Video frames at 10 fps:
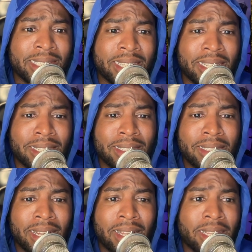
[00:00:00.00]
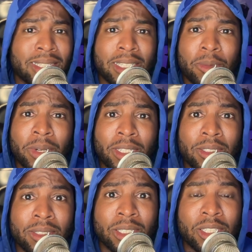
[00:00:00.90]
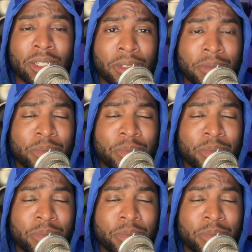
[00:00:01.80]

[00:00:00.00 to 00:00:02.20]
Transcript: Like, I like to keep my insurance low.